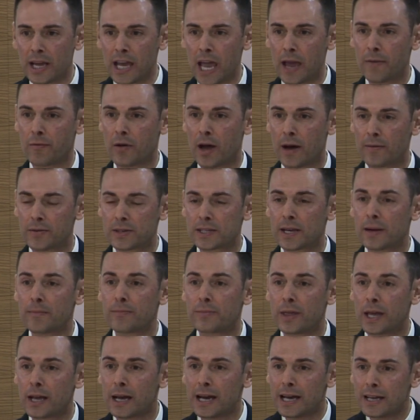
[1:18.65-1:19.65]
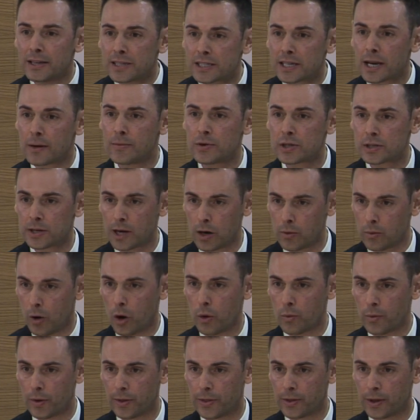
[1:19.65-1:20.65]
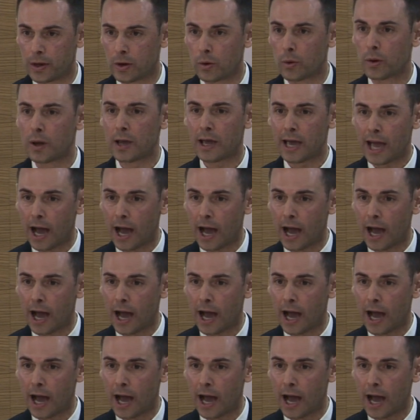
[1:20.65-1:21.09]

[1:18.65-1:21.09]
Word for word: if you have something seriously wrong with you.